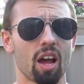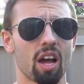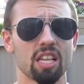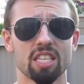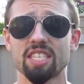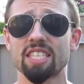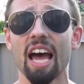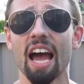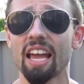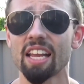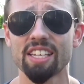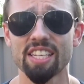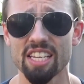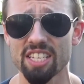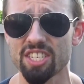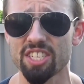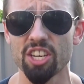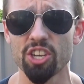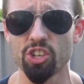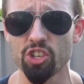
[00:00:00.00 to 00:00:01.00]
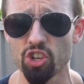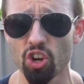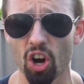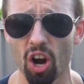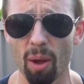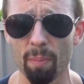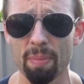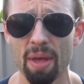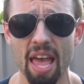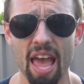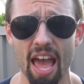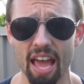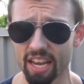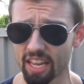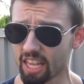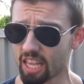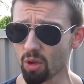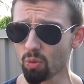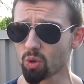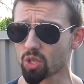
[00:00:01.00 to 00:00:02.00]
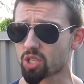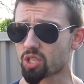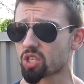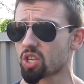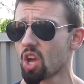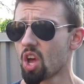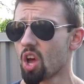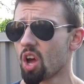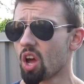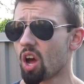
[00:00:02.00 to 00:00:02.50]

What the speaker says: scientist in Europe, and he was